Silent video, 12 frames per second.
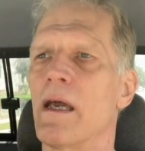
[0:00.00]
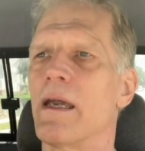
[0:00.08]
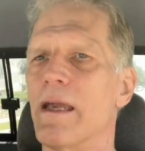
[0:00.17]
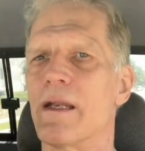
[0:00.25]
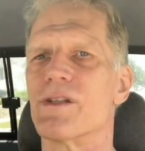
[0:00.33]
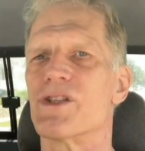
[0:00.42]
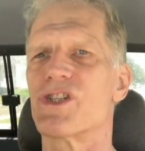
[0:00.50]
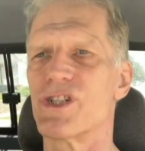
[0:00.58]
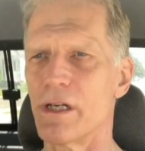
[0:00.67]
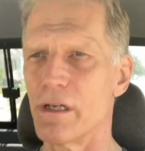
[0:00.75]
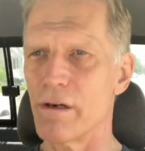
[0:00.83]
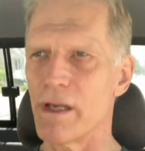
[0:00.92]
It is
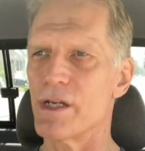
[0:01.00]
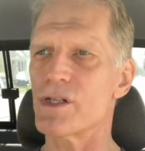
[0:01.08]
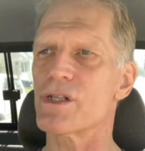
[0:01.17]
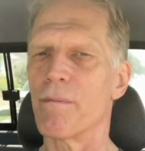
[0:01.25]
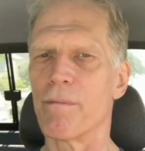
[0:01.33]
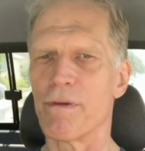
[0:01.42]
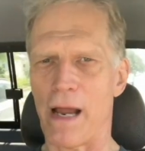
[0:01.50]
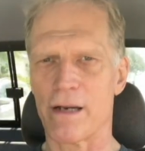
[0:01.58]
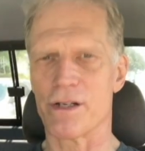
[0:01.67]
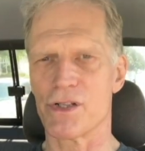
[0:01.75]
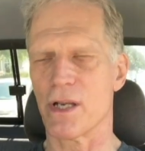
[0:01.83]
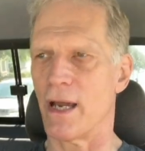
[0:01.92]
serious
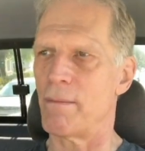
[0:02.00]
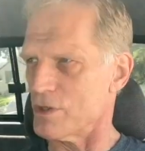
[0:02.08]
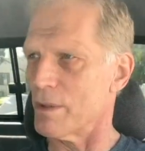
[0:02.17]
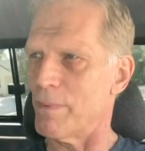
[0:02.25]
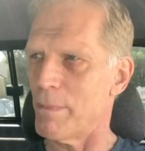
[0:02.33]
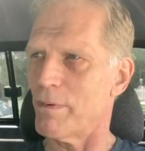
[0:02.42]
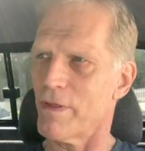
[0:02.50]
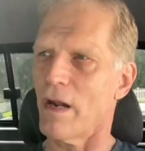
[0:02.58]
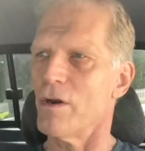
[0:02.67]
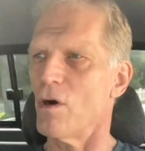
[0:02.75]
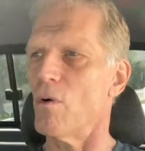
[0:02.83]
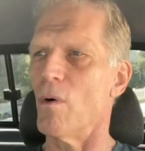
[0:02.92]
practice times. The people that I
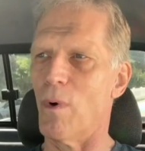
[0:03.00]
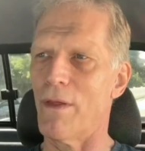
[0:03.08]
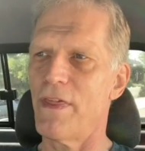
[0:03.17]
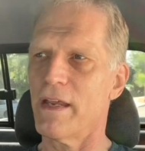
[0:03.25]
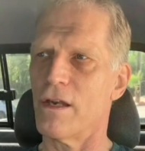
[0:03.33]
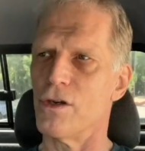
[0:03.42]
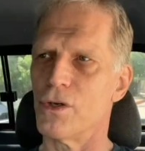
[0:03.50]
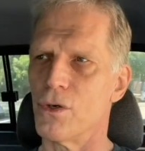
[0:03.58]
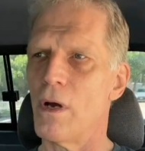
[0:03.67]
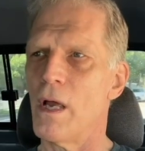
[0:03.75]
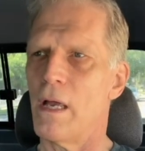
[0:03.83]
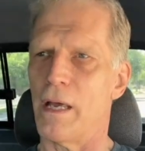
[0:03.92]
know, what they can
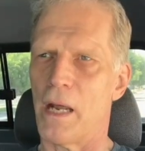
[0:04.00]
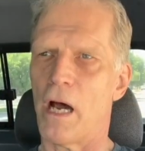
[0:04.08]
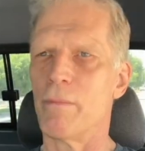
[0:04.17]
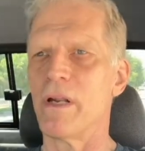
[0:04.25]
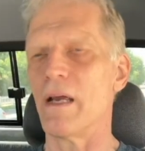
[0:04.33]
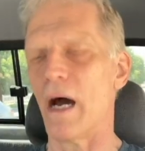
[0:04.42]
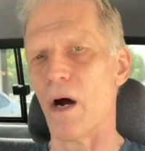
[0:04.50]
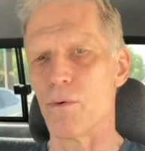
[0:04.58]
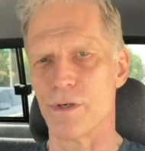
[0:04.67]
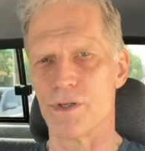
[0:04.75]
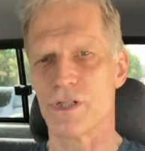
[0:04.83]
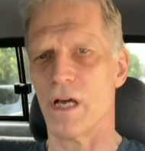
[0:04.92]
do and how many
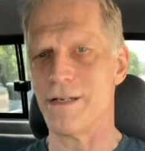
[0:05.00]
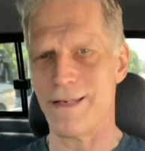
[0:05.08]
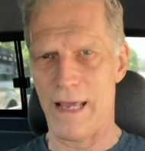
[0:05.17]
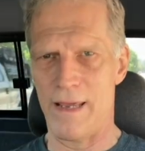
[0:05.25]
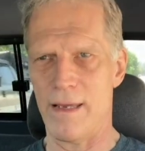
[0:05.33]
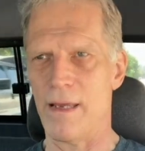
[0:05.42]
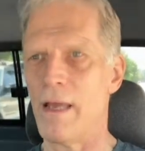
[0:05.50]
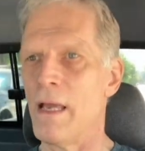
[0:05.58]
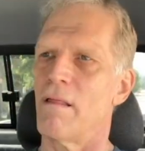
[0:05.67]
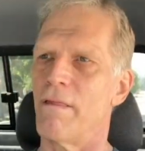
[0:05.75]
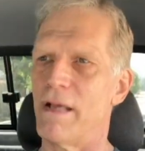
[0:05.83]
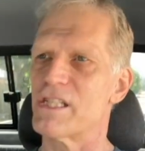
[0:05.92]
hours a day
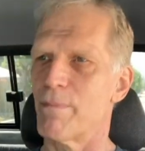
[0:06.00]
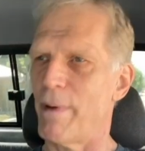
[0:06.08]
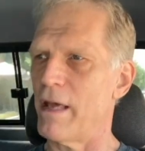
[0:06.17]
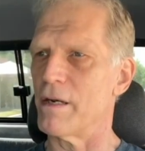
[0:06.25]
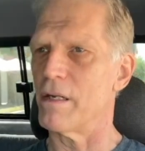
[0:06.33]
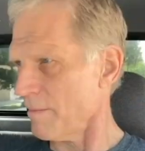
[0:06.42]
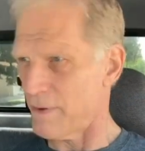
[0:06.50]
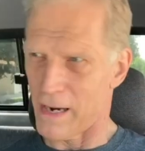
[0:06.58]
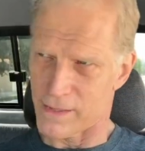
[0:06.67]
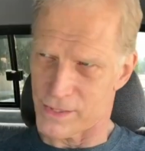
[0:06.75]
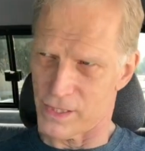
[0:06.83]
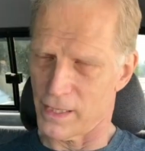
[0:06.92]
they spend
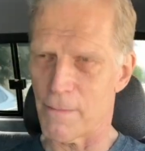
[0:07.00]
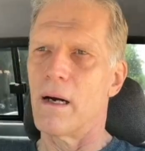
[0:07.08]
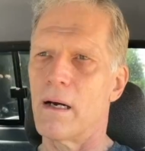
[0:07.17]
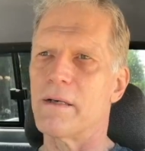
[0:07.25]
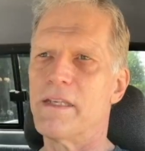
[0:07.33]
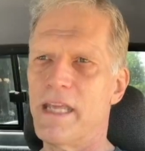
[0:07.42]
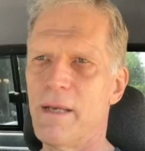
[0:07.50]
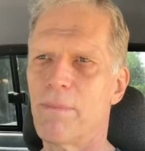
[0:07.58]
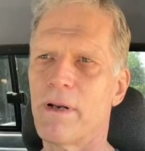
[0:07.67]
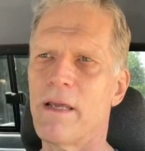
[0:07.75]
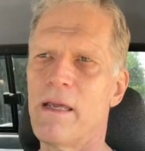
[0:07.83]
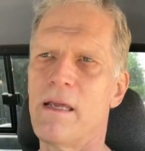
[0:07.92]
practicing.
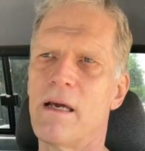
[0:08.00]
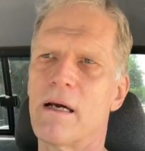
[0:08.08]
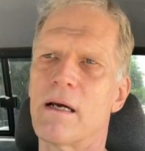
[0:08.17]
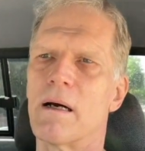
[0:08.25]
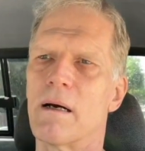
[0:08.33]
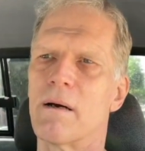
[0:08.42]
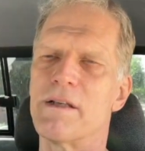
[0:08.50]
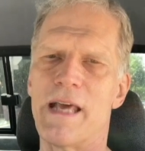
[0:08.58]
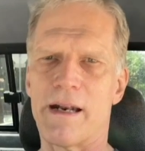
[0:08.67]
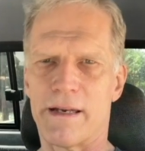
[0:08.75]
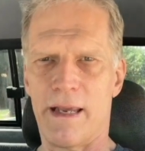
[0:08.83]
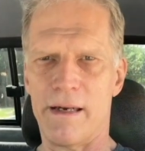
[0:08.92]
Deeply
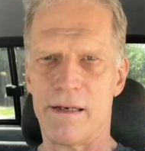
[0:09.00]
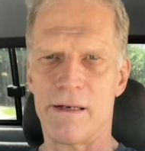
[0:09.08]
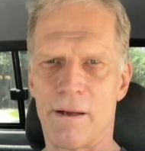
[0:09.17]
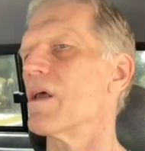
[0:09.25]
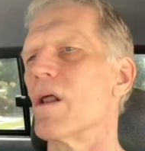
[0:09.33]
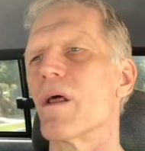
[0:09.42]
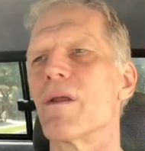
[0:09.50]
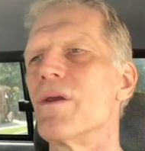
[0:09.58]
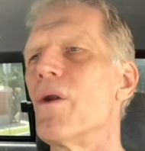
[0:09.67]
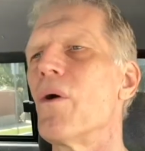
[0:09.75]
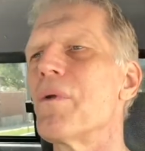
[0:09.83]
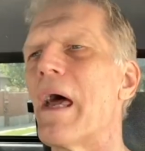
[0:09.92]
dedicated.
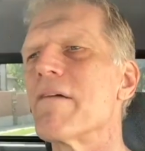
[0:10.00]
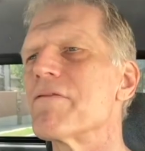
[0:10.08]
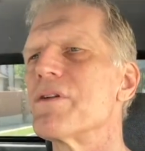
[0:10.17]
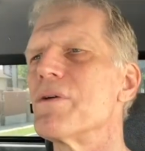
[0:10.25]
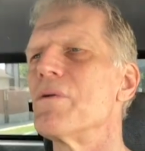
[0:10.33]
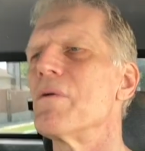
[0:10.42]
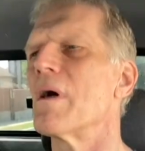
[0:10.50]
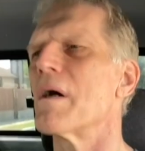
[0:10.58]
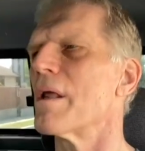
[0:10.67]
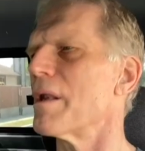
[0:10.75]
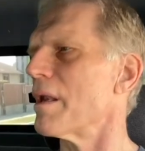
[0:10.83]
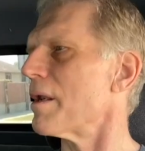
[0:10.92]
You don't have to
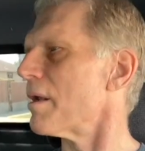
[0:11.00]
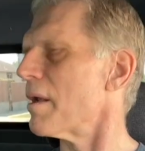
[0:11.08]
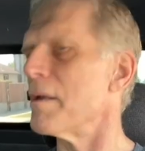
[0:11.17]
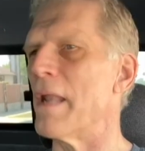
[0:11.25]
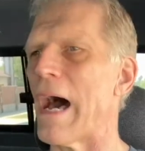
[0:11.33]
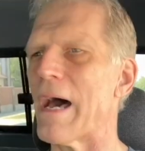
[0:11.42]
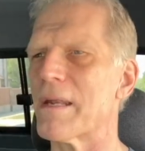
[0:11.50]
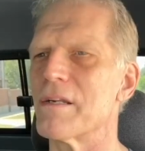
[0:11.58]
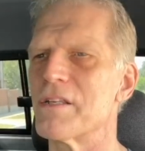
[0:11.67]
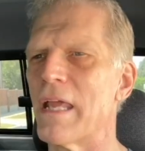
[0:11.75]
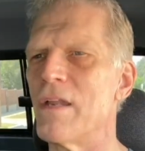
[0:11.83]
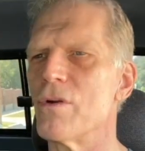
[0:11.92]
not
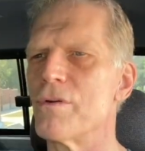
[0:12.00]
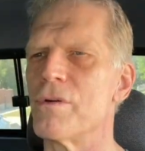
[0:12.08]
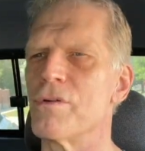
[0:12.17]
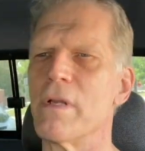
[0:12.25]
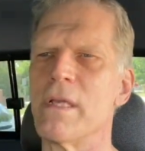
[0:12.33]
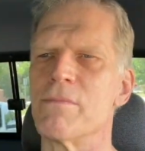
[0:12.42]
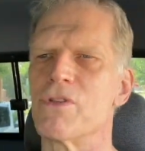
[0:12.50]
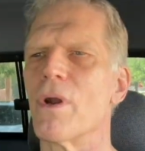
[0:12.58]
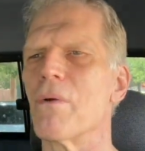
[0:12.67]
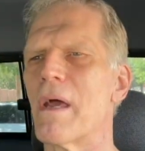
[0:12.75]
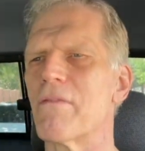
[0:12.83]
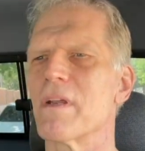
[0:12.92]
attain your dreams. You
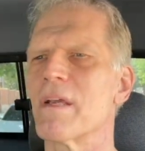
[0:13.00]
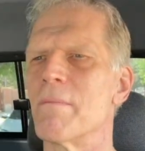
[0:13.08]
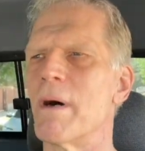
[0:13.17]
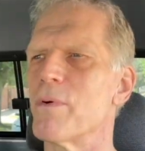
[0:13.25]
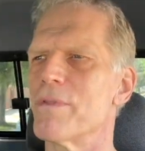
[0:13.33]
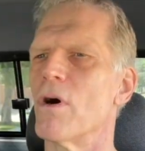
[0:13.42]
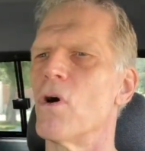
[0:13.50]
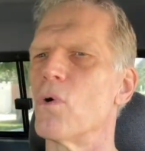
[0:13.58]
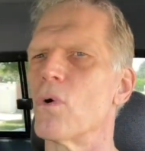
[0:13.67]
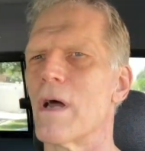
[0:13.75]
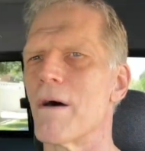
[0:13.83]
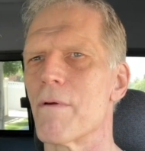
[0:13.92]
don't have to come up with a
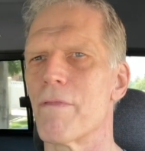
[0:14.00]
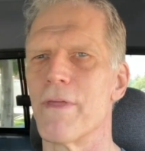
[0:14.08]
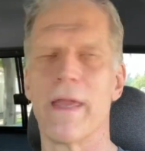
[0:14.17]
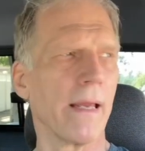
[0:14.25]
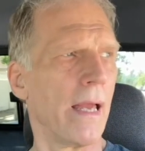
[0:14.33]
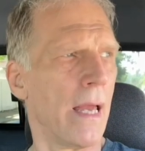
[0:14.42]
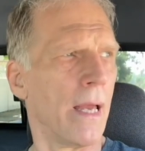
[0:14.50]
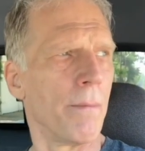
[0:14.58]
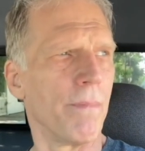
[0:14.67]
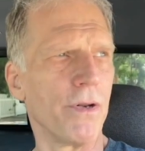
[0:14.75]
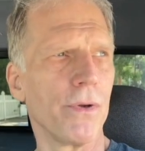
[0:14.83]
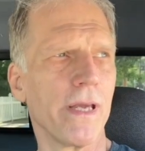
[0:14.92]
whole other thing,
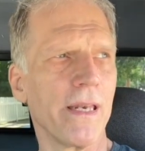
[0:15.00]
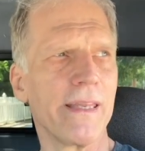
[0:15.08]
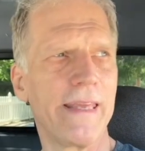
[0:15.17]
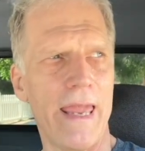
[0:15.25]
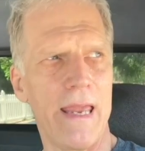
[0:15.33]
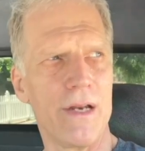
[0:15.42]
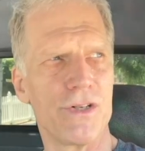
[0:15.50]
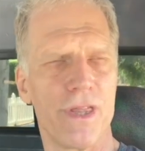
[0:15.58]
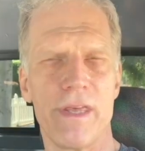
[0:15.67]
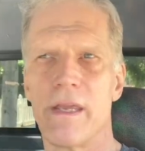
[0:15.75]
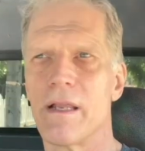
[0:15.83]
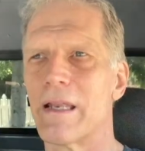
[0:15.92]
but you can gauge
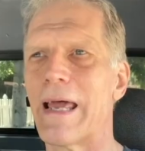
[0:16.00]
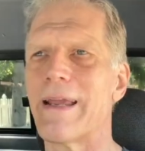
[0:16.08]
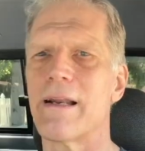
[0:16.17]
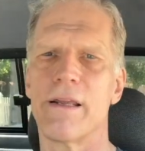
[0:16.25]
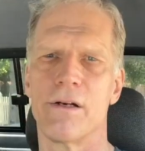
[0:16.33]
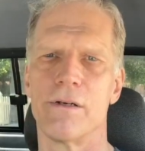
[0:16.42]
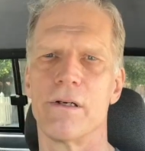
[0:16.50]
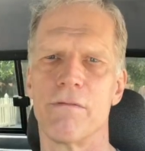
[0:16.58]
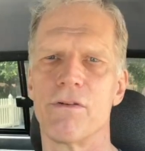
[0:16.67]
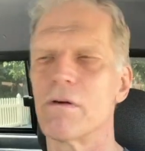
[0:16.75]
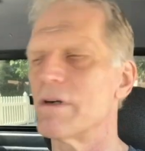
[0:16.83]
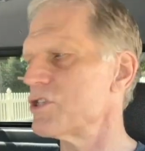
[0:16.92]
the likelihood of
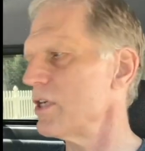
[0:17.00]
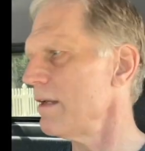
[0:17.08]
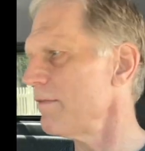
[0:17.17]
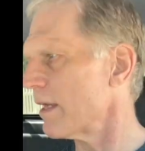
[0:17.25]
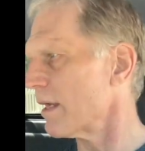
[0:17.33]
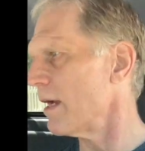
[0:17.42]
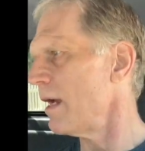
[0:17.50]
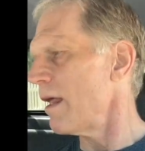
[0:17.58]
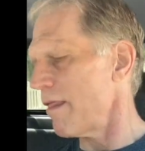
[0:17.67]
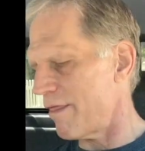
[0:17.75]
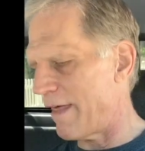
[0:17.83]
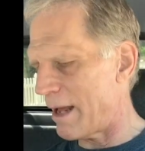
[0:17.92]
your achieving
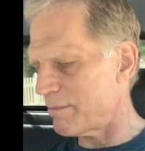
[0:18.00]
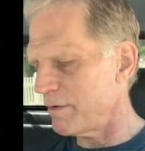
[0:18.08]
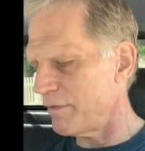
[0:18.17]
that